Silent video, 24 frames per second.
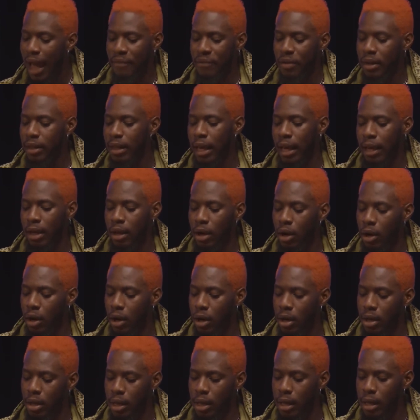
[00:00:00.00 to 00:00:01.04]
I felt like
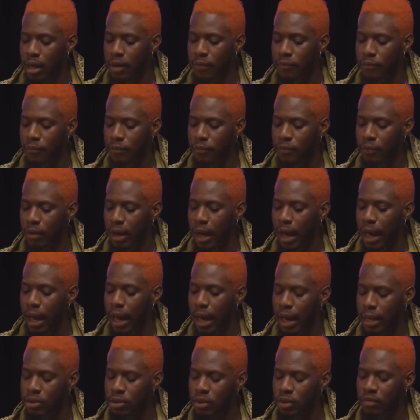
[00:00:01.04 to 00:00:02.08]
if I
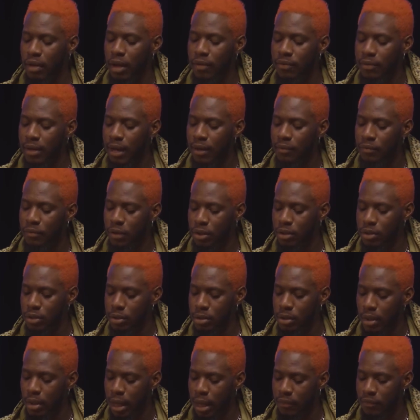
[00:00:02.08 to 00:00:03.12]
had survived that
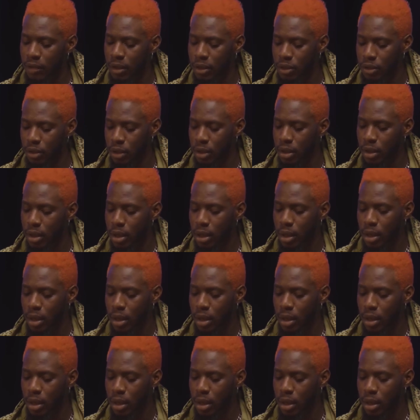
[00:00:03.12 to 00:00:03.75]
first eviction,